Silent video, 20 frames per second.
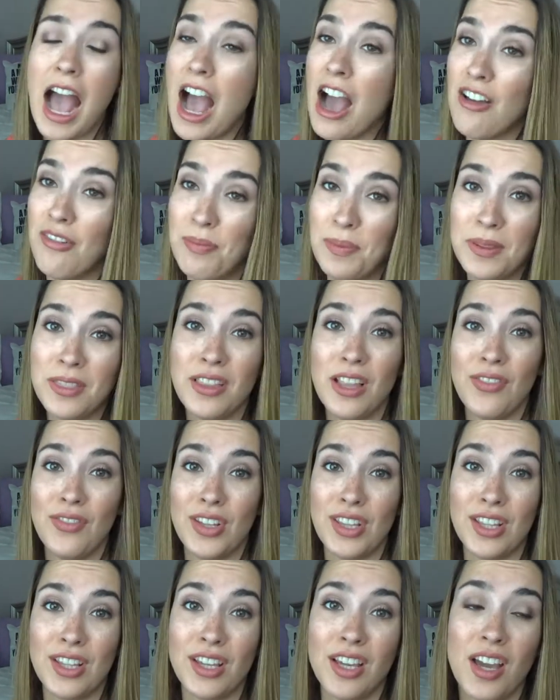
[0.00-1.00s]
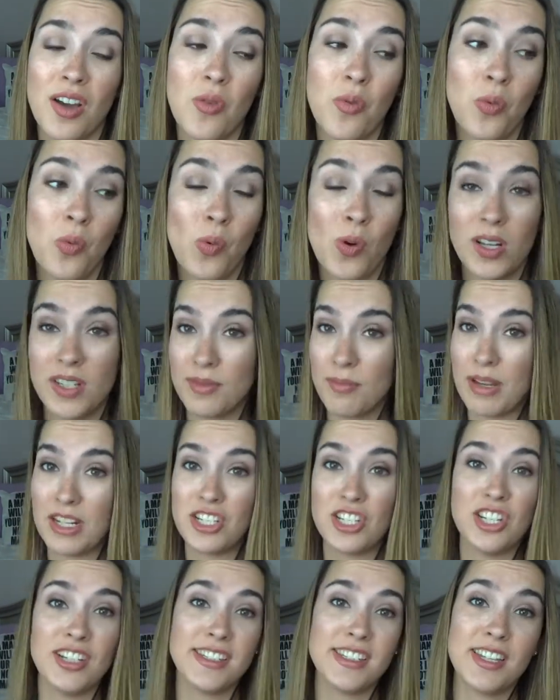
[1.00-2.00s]
I've been loving what my
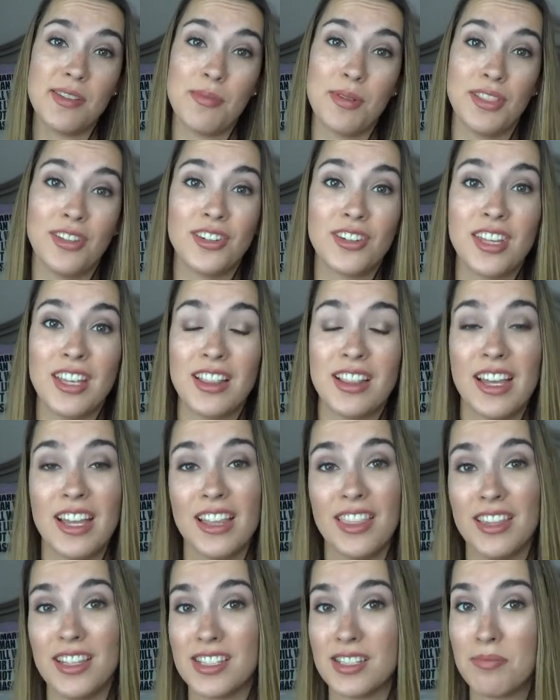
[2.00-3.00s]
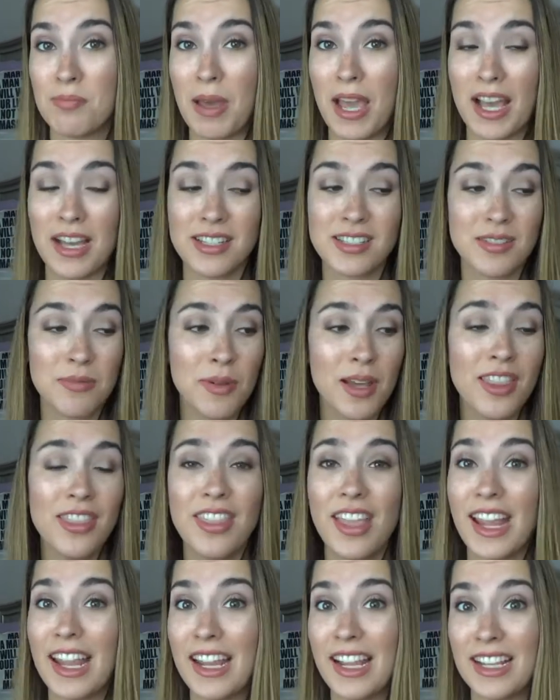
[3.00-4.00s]
cheeks have been looking like this past
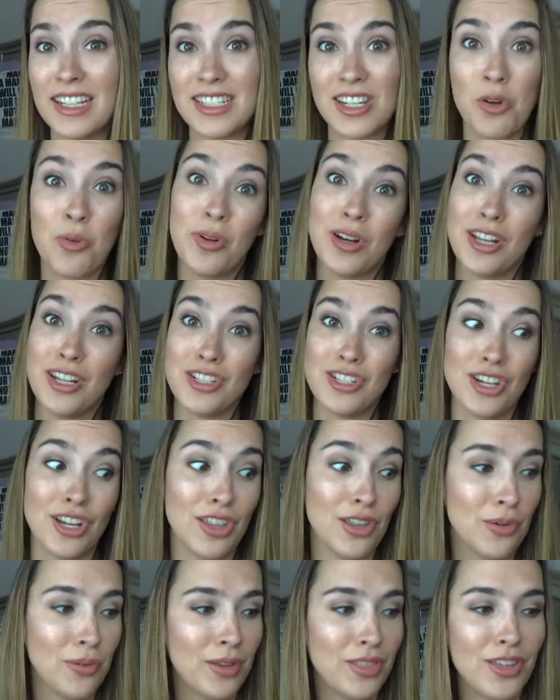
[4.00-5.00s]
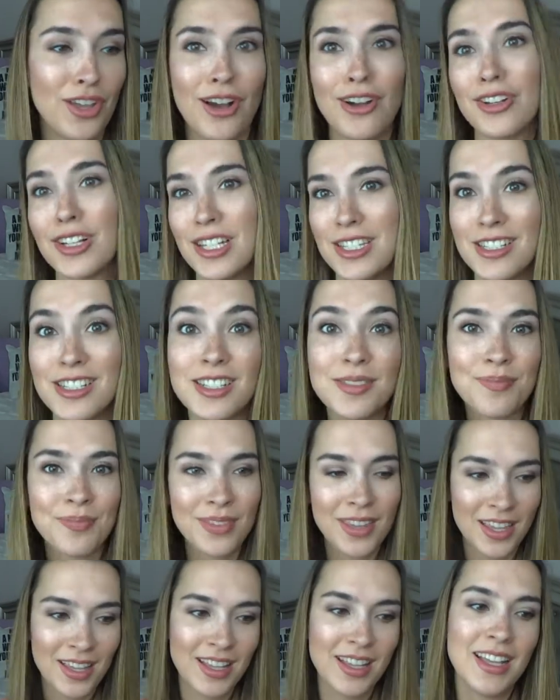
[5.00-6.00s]
month and I wanted to share that with y'all because
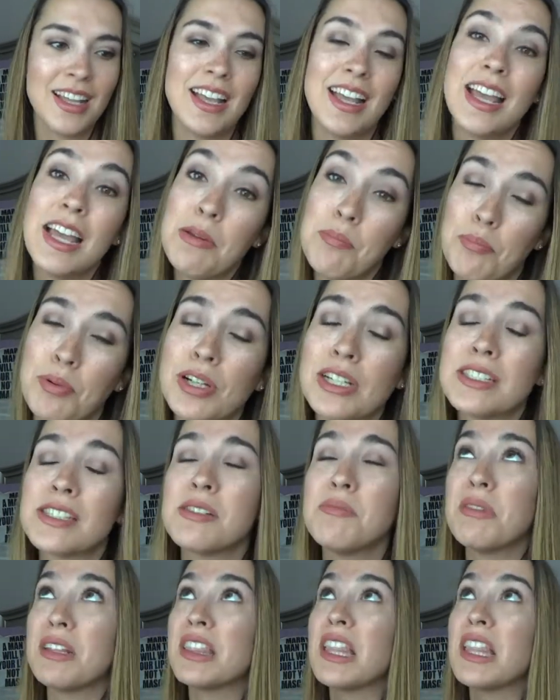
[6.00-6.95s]
it brings me